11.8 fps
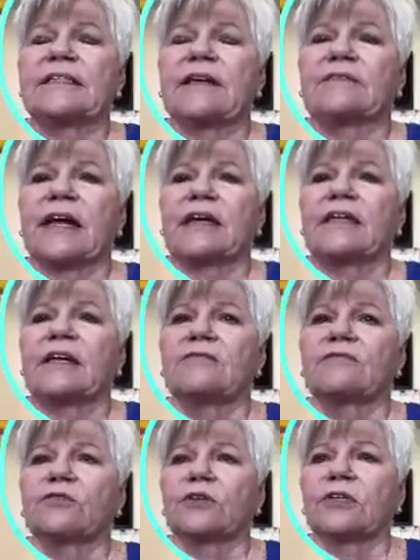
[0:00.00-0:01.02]
I've got enough
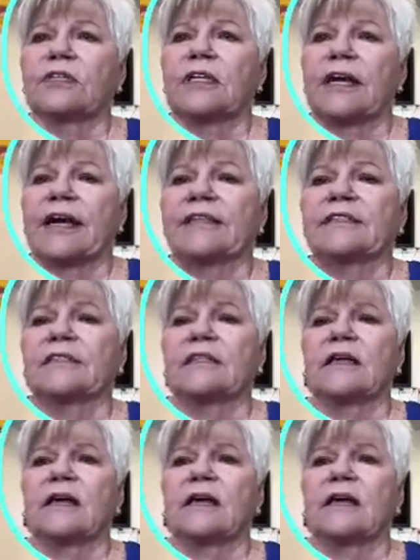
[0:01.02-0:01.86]
for a class,